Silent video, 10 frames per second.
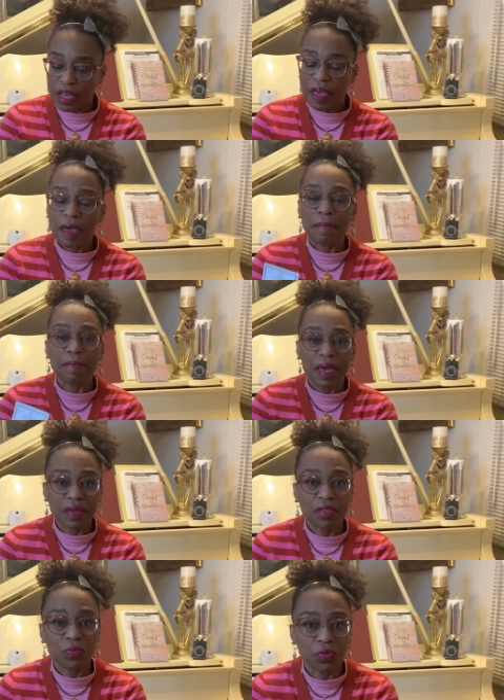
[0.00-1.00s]
and
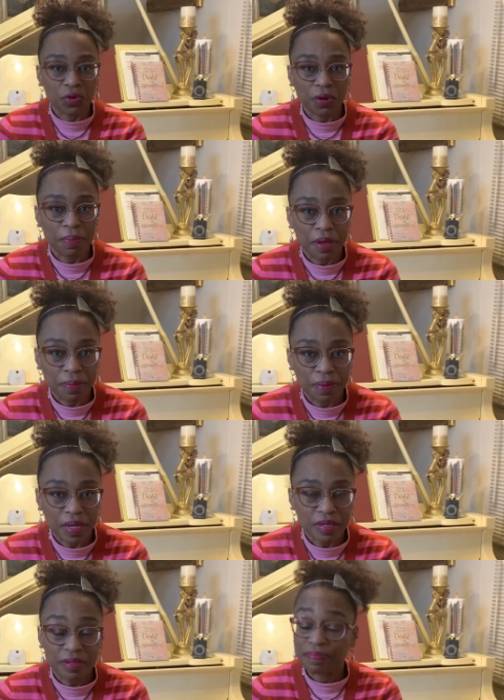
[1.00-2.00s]
making the world a better
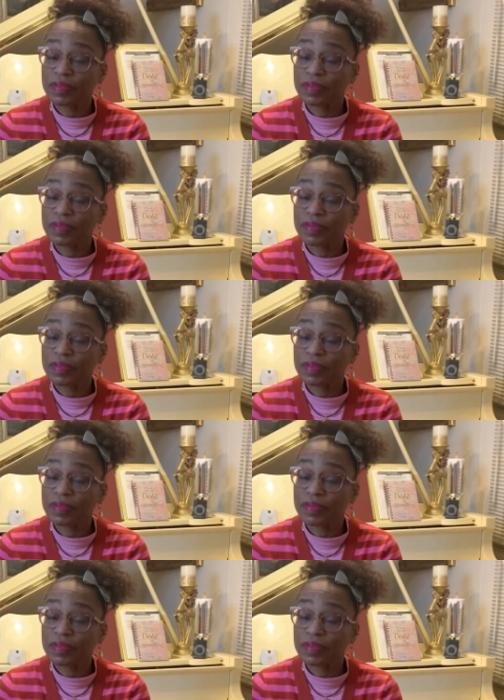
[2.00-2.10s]
place.